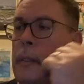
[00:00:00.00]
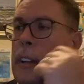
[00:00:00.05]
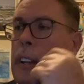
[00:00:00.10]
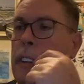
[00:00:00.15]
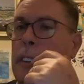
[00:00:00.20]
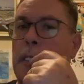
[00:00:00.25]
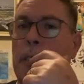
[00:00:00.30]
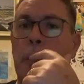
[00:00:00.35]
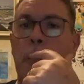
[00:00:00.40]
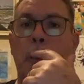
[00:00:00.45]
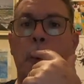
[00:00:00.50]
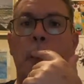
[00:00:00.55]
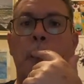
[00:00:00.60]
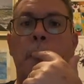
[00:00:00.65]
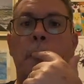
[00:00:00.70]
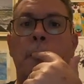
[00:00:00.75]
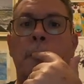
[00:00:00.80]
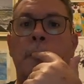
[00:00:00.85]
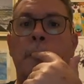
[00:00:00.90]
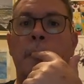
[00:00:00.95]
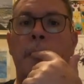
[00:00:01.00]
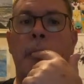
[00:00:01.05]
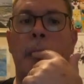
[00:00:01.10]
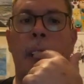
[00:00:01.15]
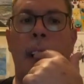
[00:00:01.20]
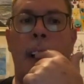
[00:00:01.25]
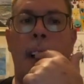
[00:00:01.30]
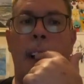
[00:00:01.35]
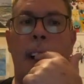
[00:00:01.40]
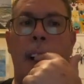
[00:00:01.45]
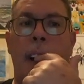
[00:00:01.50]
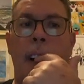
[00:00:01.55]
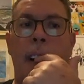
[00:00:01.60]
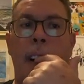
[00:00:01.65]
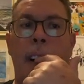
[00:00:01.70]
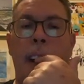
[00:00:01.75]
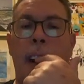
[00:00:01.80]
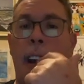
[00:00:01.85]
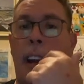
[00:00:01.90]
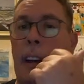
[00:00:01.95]
in this room,
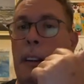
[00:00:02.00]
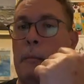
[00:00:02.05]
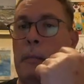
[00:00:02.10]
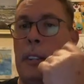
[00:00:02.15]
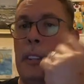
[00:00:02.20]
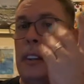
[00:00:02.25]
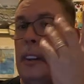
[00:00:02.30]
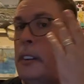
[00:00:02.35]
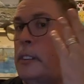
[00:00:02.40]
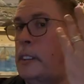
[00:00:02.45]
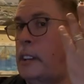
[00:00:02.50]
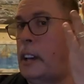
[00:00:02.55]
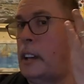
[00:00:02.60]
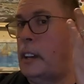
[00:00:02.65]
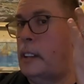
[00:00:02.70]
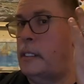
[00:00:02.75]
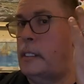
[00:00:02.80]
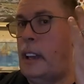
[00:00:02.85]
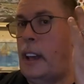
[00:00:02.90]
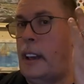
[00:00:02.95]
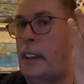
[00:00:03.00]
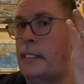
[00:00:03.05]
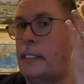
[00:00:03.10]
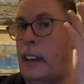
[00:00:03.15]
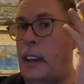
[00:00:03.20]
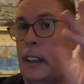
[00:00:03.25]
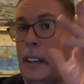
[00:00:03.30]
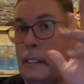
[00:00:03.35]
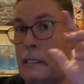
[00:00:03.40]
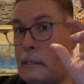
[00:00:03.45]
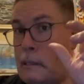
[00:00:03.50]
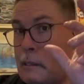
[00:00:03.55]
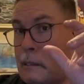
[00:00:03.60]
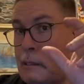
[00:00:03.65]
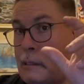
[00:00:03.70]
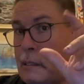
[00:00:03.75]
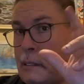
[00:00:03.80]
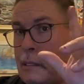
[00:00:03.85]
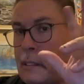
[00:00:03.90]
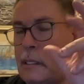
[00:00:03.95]
and I've been using it as a,
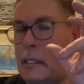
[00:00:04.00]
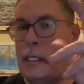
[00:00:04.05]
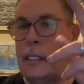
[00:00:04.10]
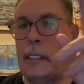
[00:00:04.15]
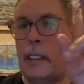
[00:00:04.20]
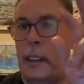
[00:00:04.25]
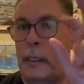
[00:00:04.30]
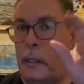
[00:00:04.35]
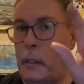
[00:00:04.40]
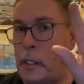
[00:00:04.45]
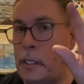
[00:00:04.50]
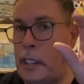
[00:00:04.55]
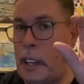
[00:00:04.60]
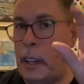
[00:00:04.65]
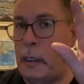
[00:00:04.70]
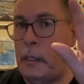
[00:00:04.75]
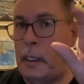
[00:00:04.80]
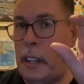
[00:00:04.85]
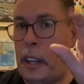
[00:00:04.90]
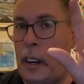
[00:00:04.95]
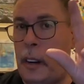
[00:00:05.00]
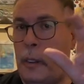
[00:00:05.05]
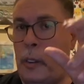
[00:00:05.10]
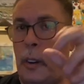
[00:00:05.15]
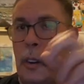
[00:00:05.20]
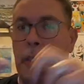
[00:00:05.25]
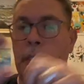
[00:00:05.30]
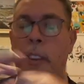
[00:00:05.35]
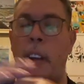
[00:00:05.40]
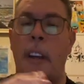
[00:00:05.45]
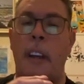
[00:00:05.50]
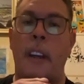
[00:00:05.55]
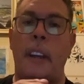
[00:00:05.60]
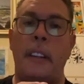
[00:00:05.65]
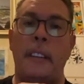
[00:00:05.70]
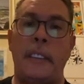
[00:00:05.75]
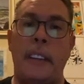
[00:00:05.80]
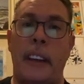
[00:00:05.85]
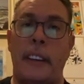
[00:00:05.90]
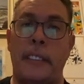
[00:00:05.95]
once again with the air quotes,
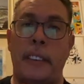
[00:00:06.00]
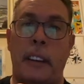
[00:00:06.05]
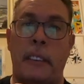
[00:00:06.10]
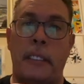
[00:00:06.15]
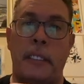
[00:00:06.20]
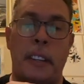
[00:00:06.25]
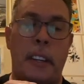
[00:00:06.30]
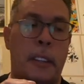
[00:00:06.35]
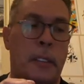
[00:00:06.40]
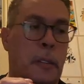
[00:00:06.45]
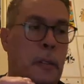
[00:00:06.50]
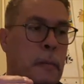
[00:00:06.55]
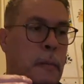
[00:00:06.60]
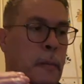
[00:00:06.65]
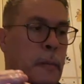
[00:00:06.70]
desk ever since.